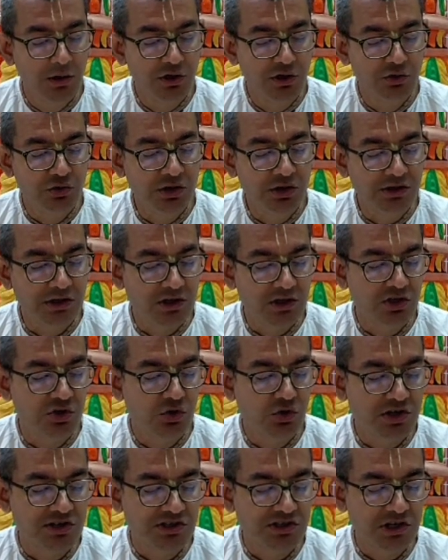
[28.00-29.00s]

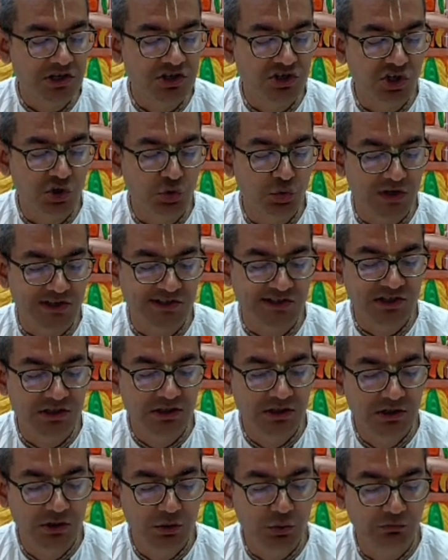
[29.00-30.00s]
Yudhishthira's
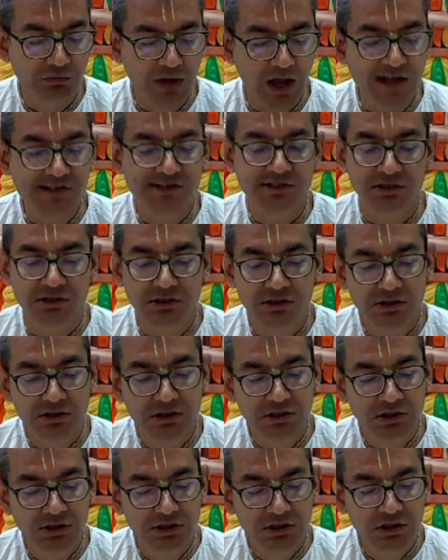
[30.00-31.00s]
request to Vyasa
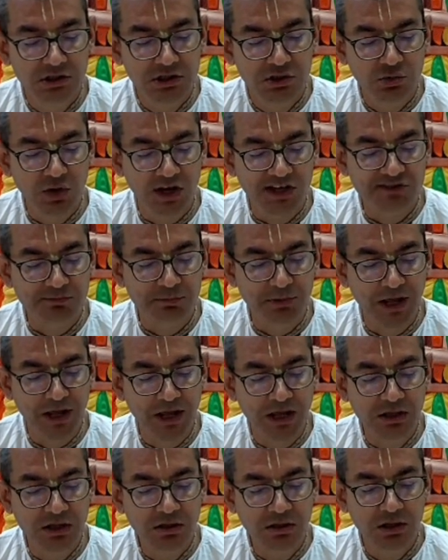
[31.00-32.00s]
to
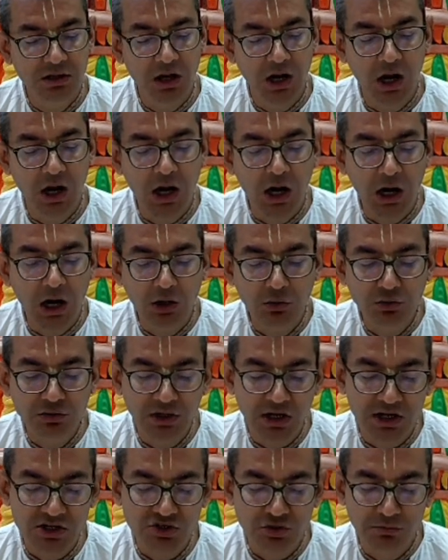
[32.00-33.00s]
explain how
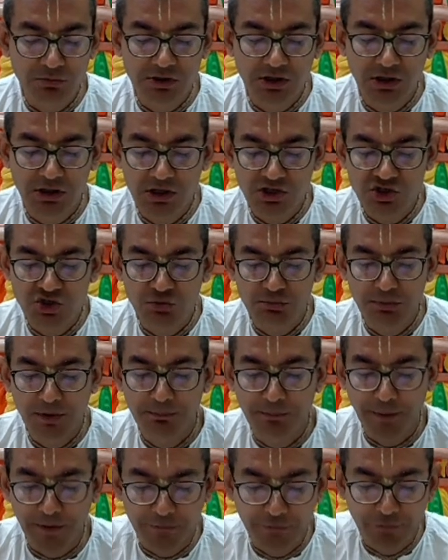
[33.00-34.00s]
the Ashwamedh Yajna should be
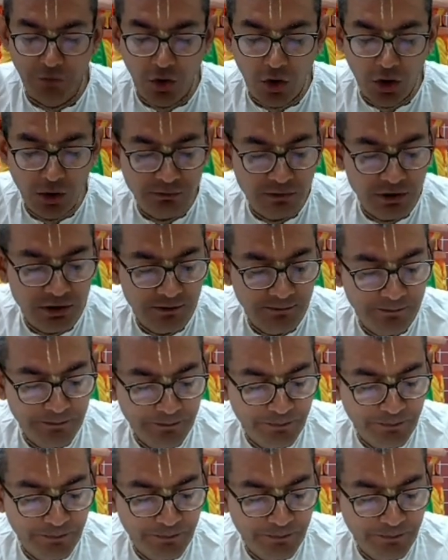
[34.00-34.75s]
performed,